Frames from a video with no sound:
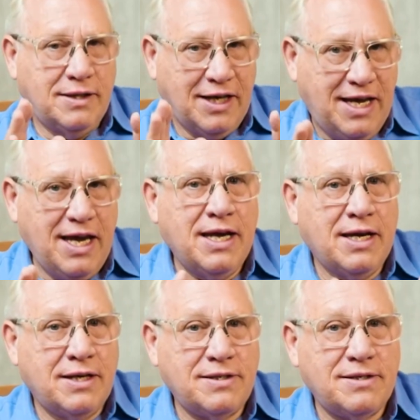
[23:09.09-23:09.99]
The key
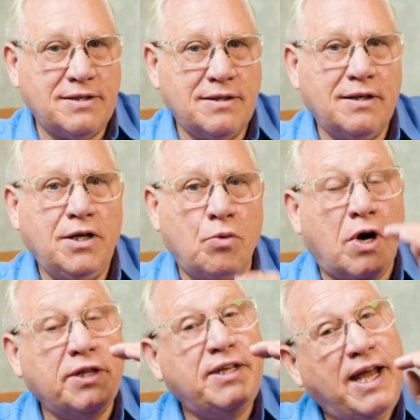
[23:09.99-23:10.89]
is you
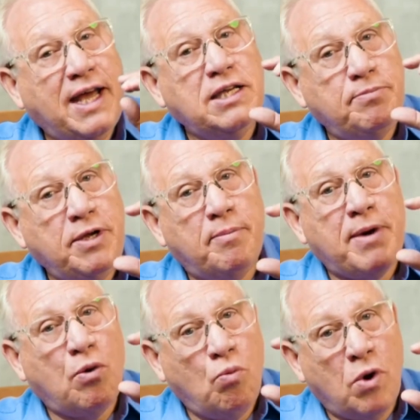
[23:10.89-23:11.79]
want the head to be
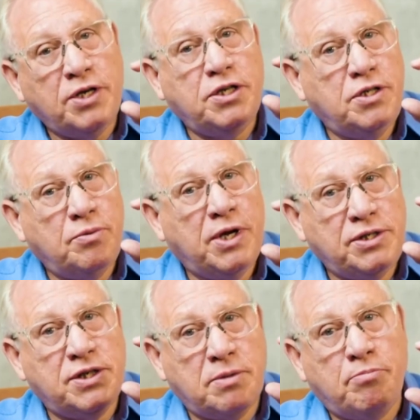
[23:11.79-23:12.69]
about 1 to 2
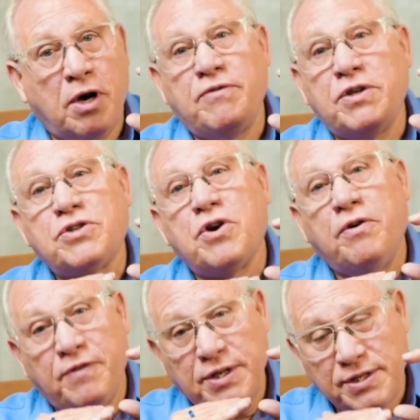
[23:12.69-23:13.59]
inches above the
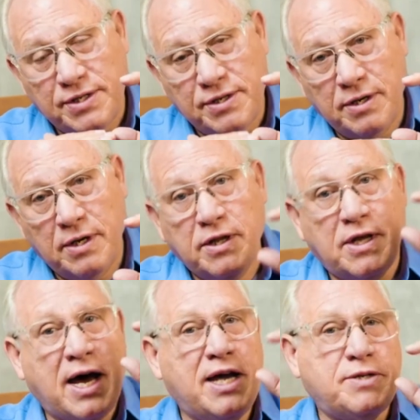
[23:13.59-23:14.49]
surface,
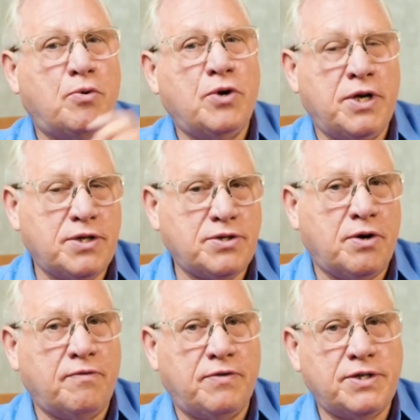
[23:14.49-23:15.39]
the highest point of the
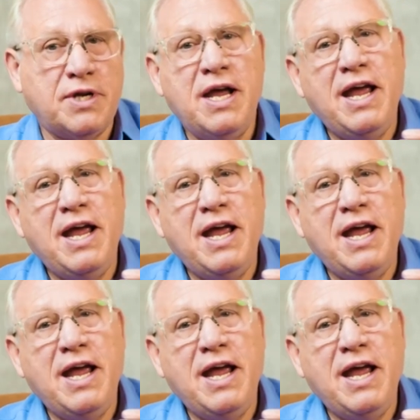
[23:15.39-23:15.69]
surface,